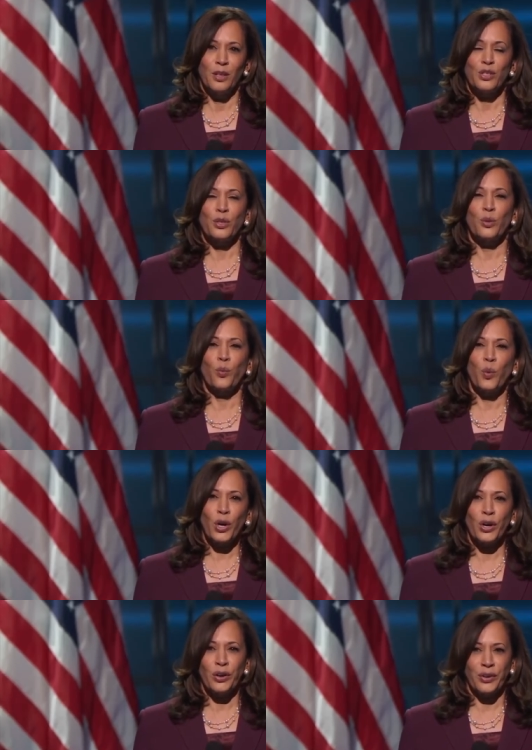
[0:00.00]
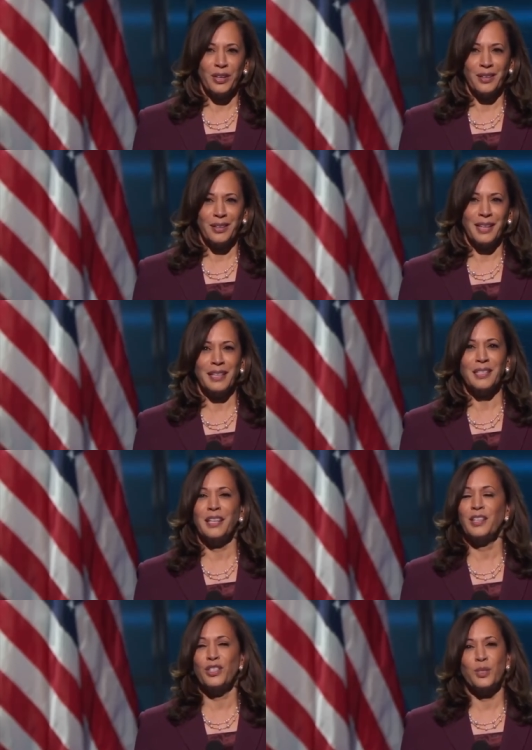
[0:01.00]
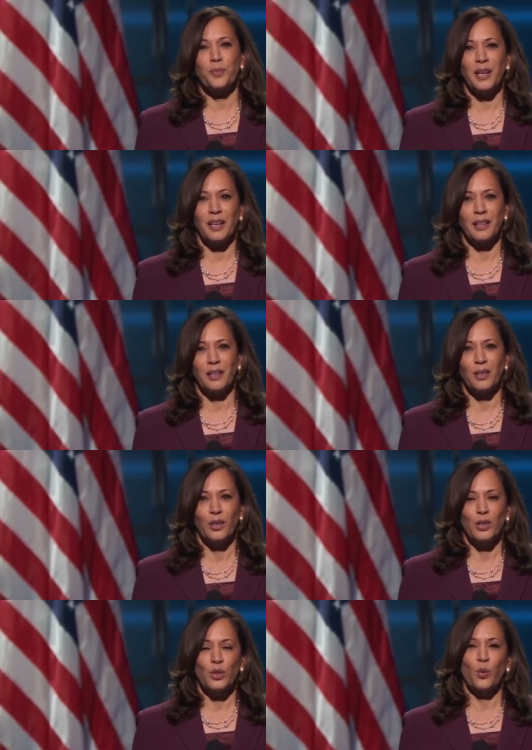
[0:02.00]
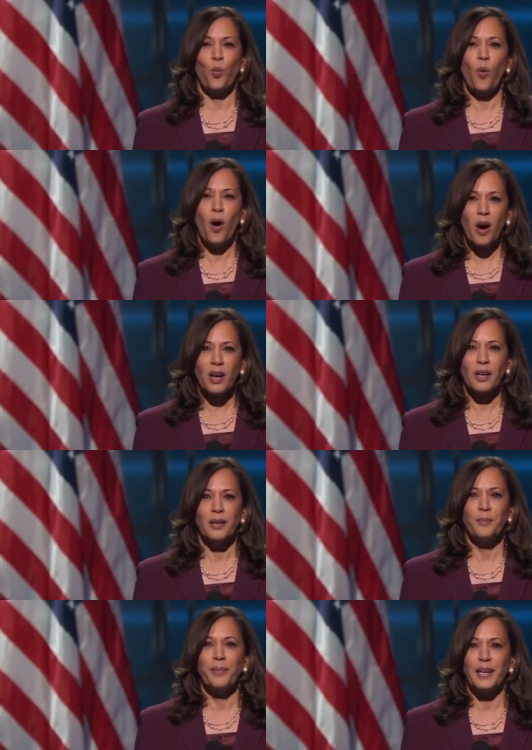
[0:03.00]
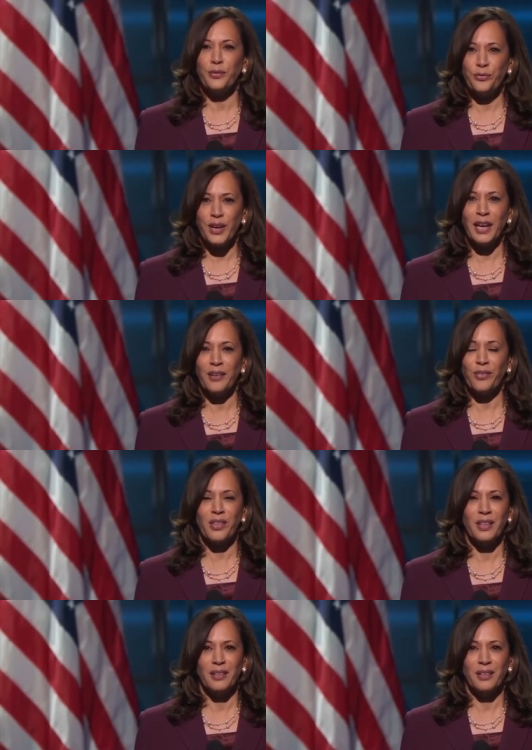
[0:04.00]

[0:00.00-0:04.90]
to the word that teaches me to walk by faith